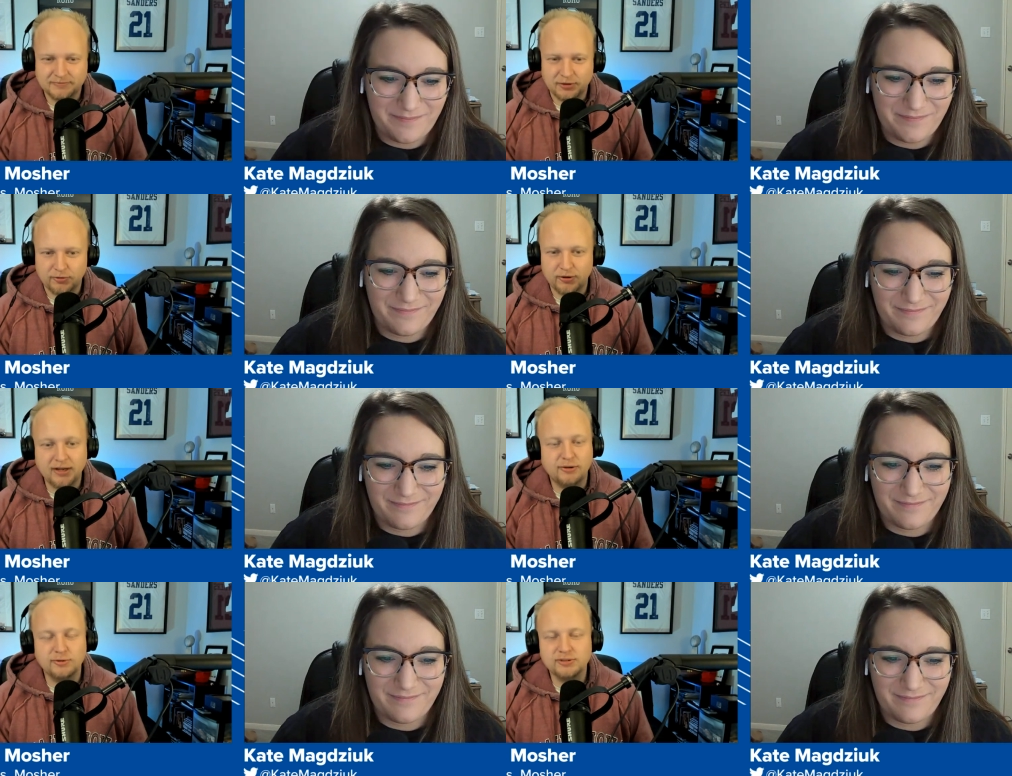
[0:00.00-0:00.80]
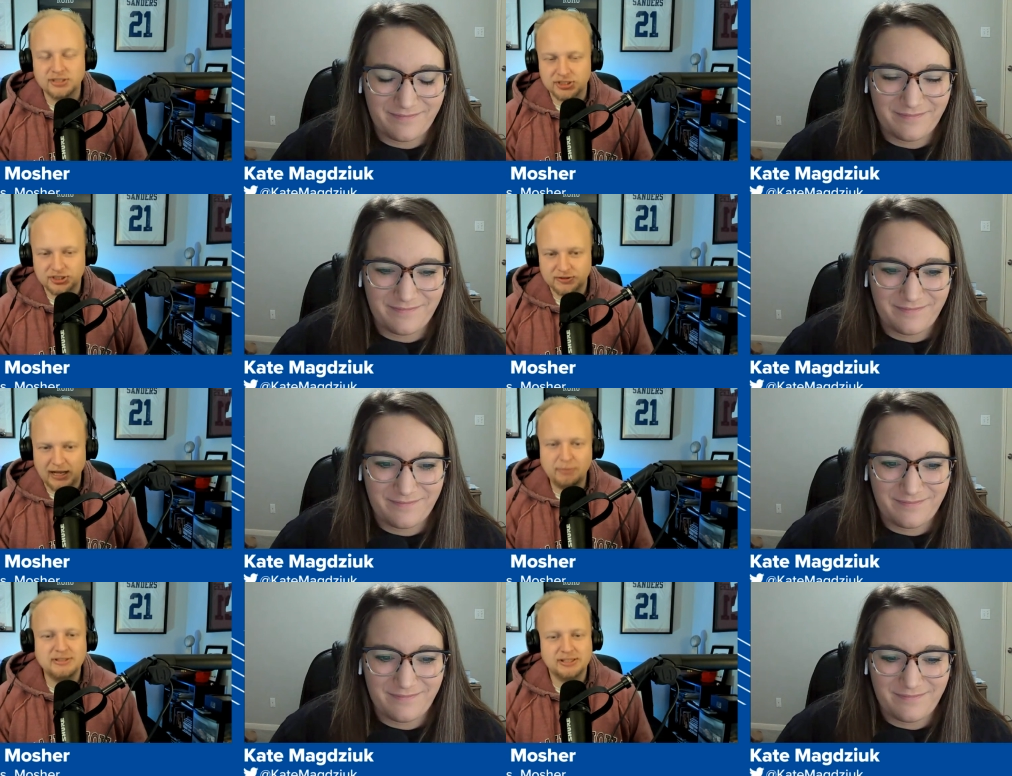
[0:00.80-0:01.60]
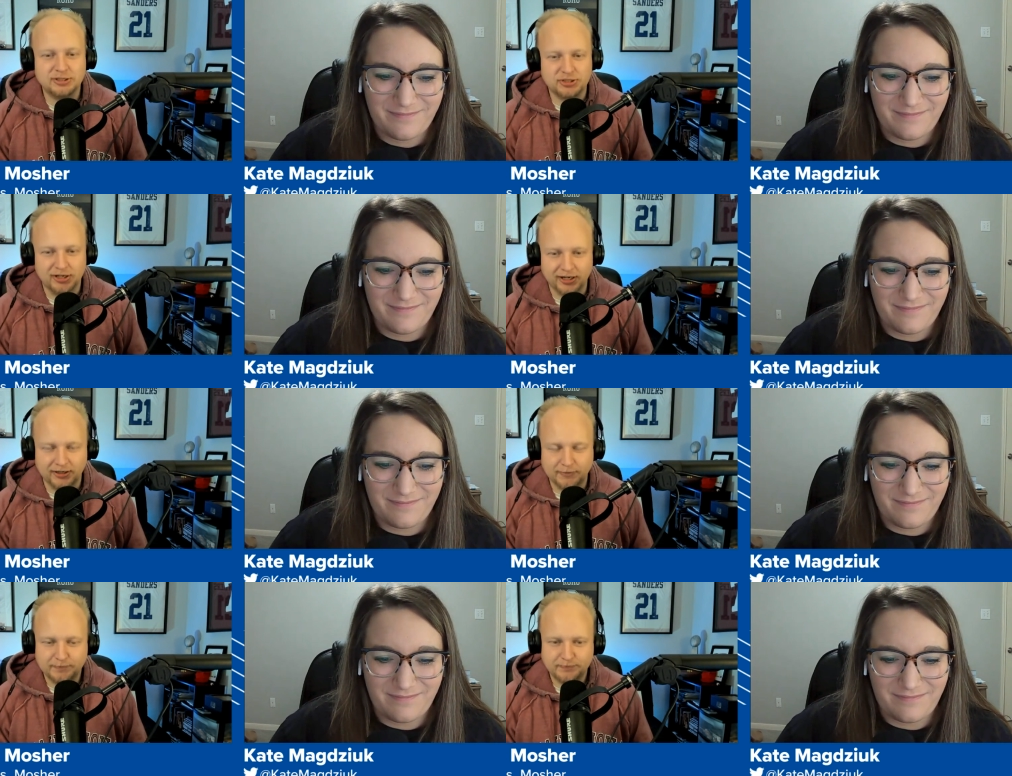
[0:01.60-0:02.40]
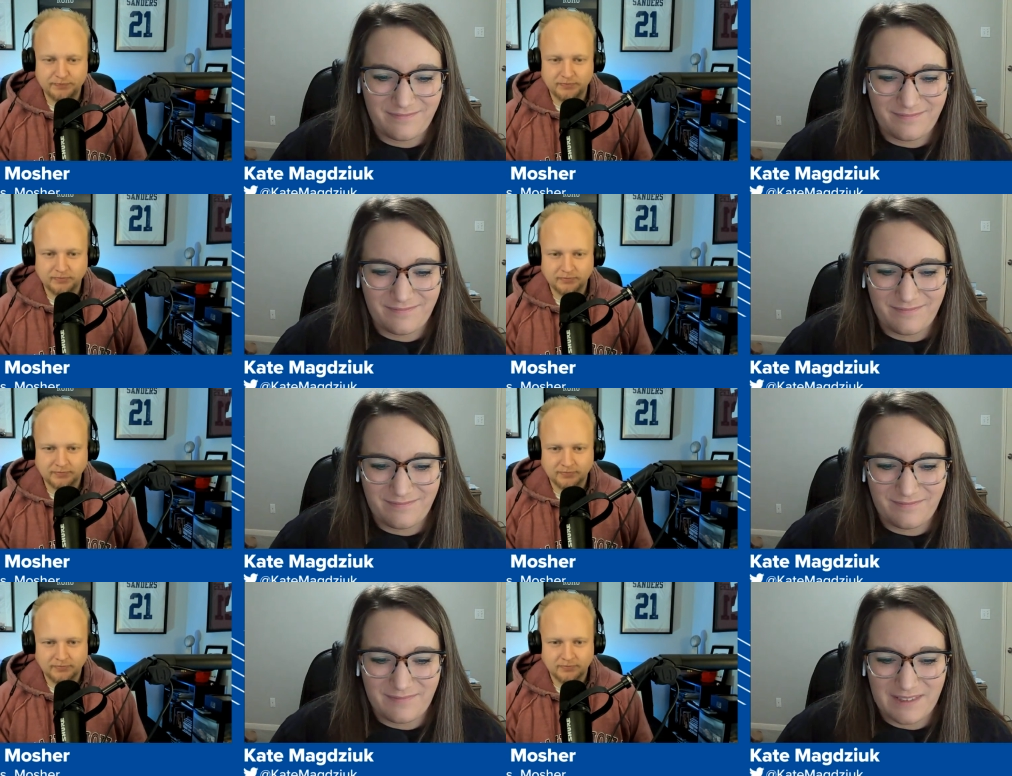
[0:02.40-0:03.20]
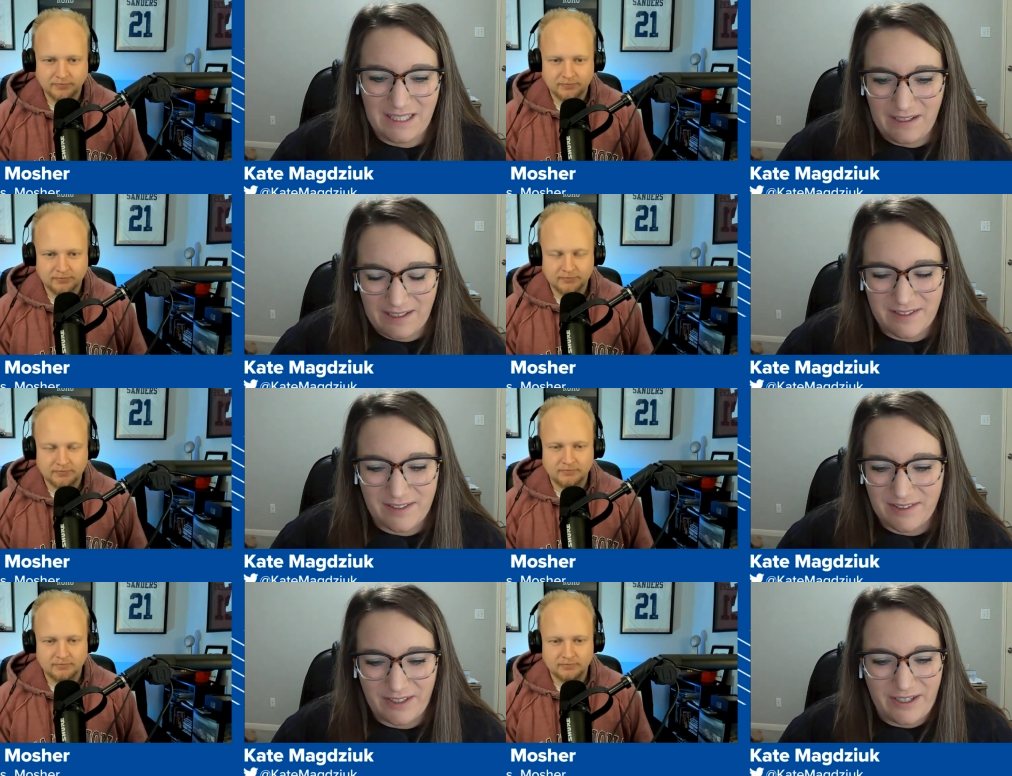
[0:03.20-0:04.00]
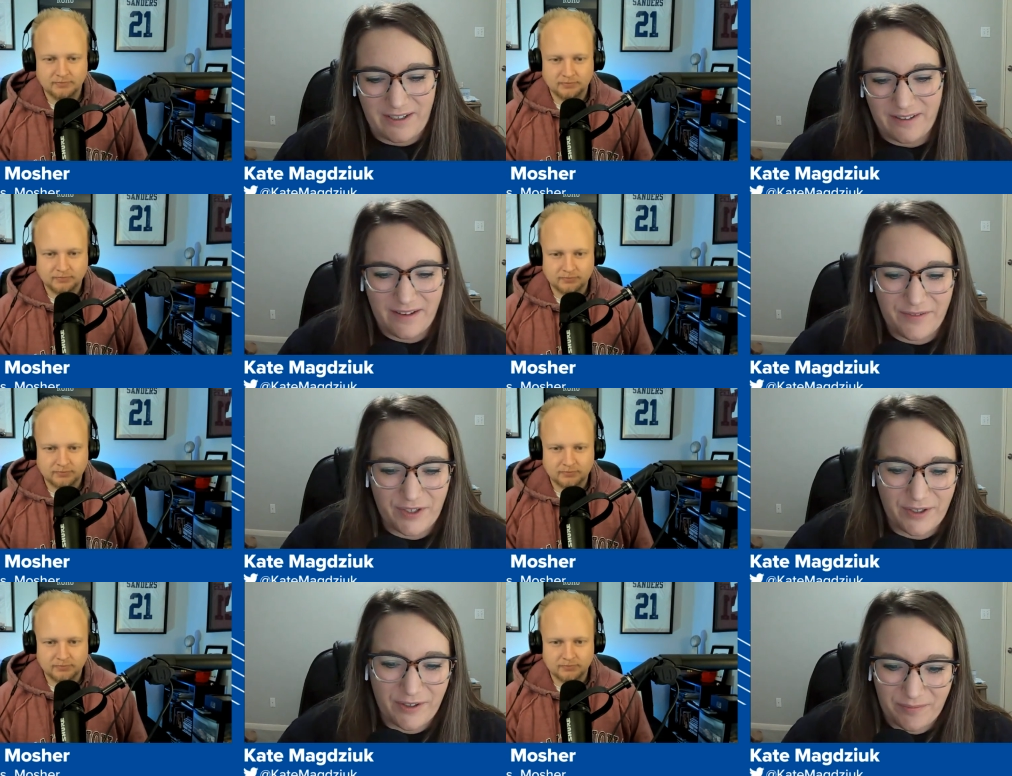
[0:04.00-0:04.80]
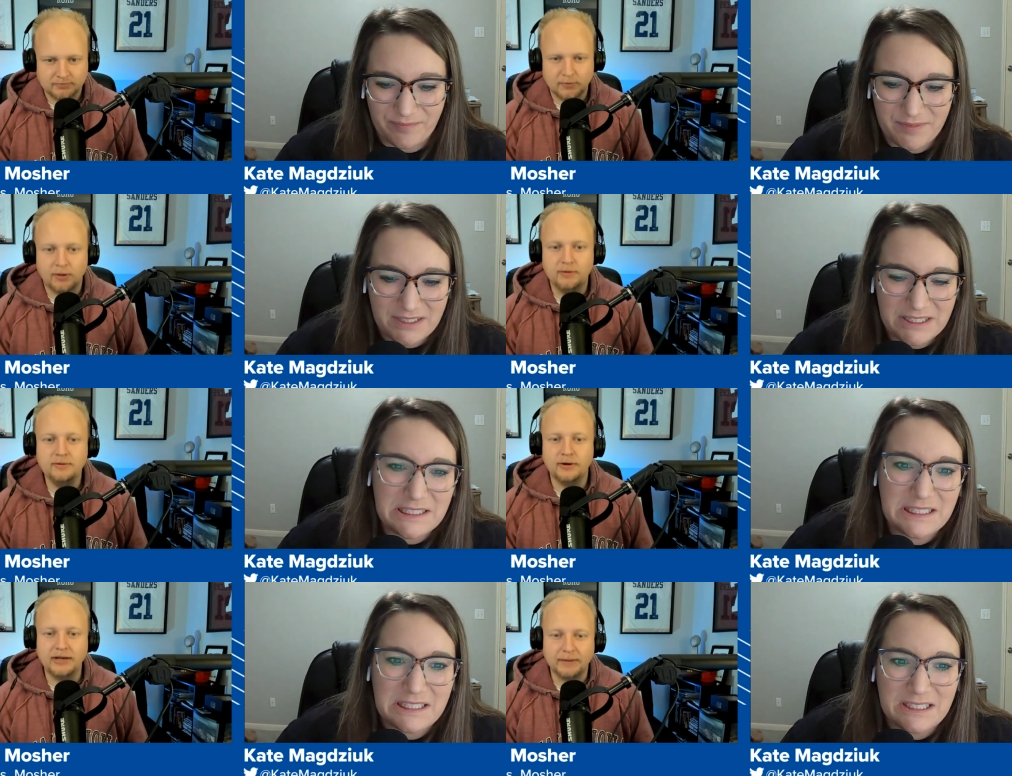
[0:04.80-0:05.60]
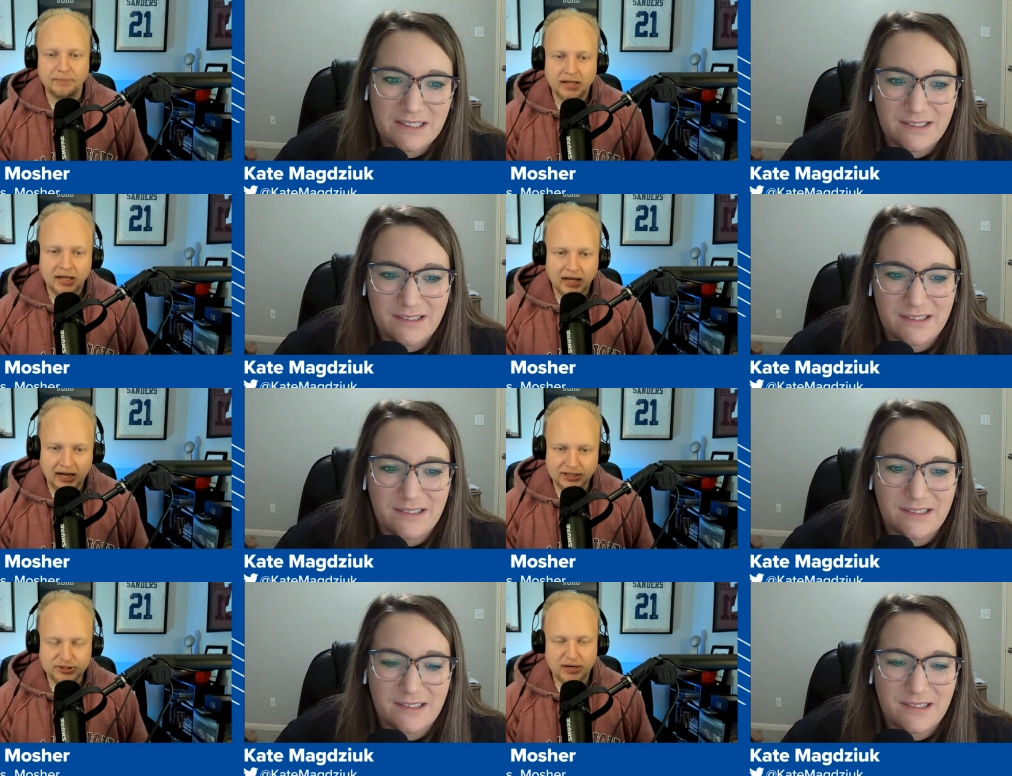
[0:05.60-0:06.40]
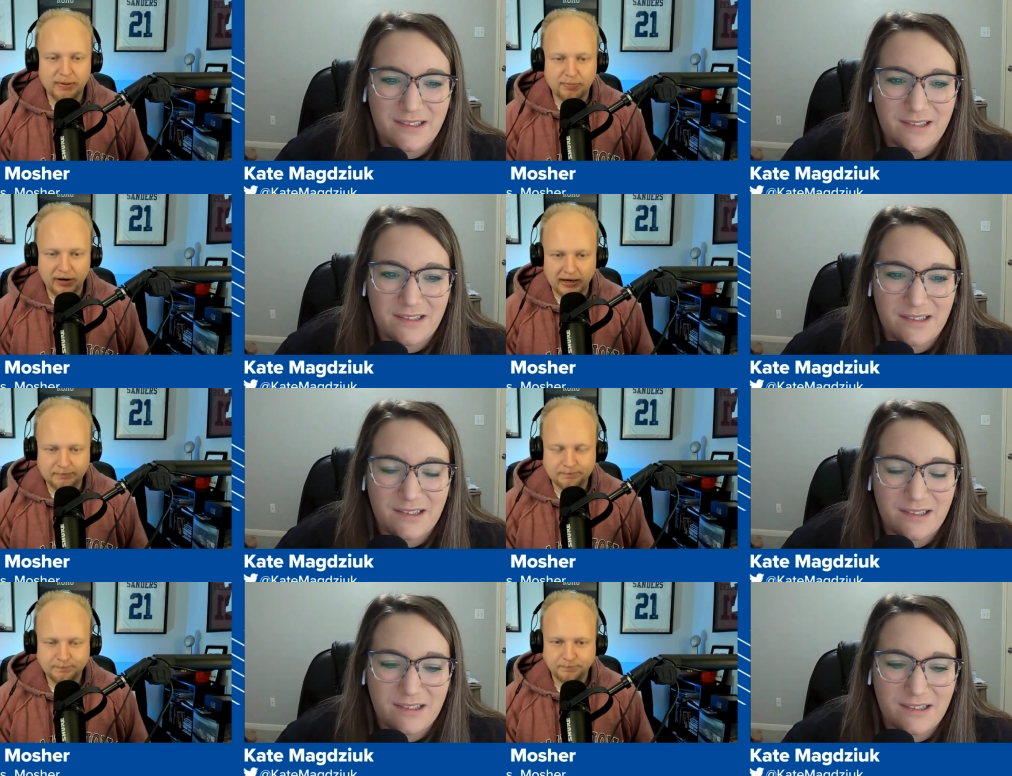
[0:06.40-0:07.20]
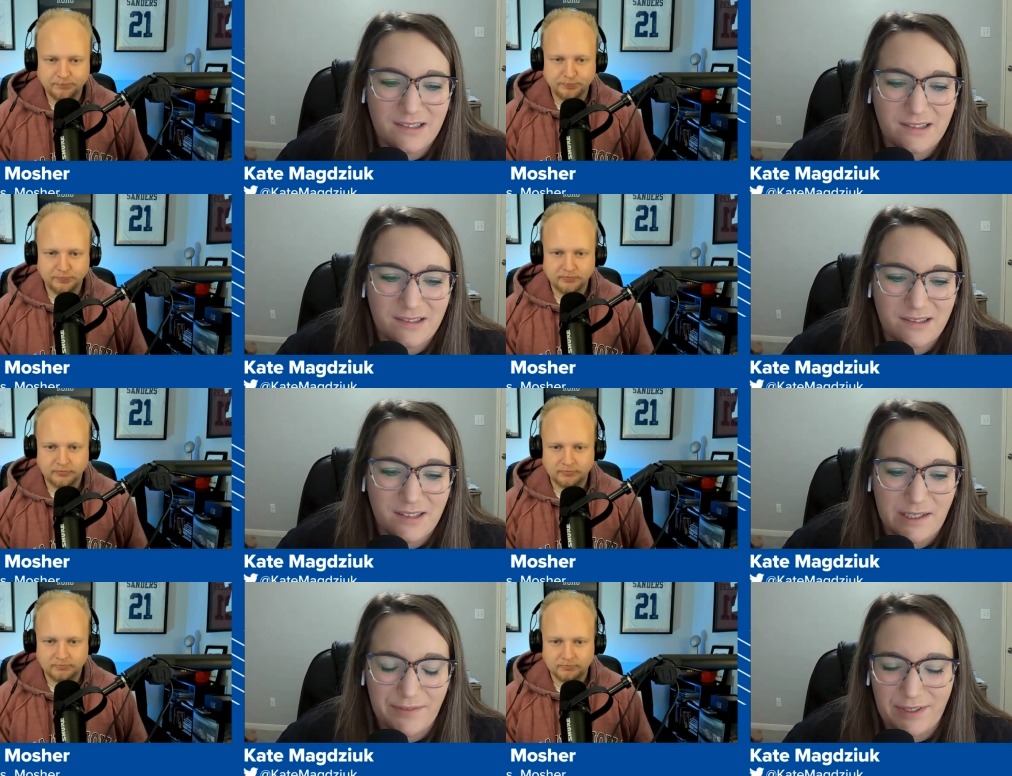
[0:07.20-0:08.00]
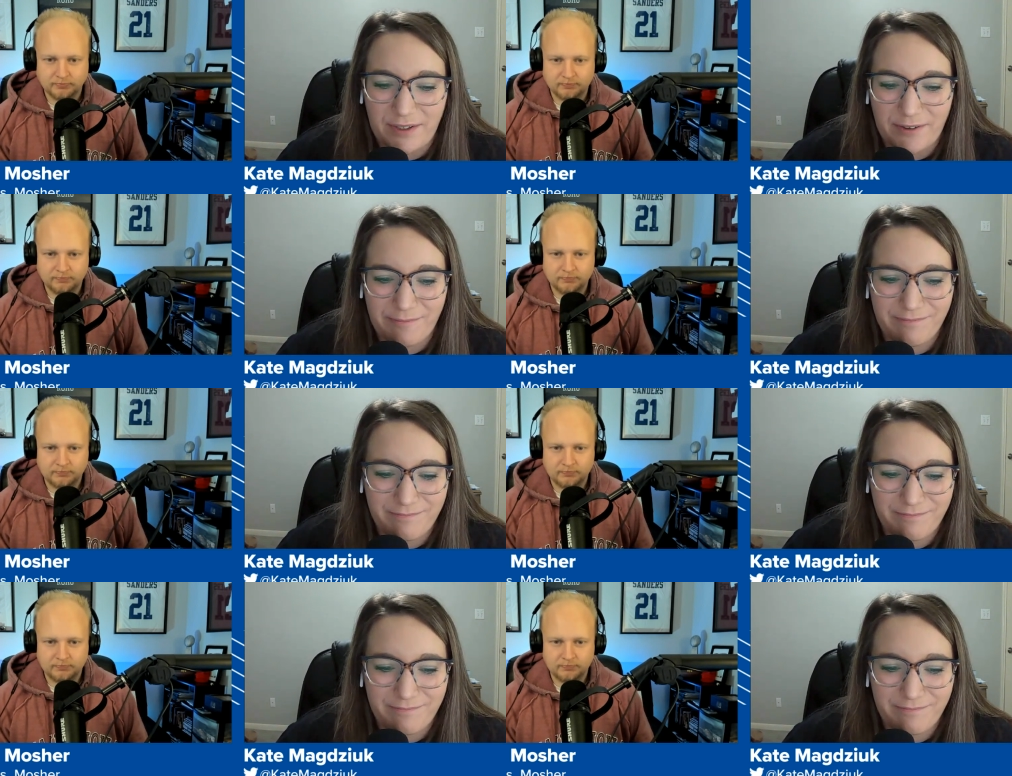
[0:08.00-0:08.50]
Speaker 1: Greg Dulcich. That one's a little trickier.
Speaker 2: I think it's easily Evan Engram.
Speaker 1: Ooh, okay. Uh, Trey McBride. Evan Engram.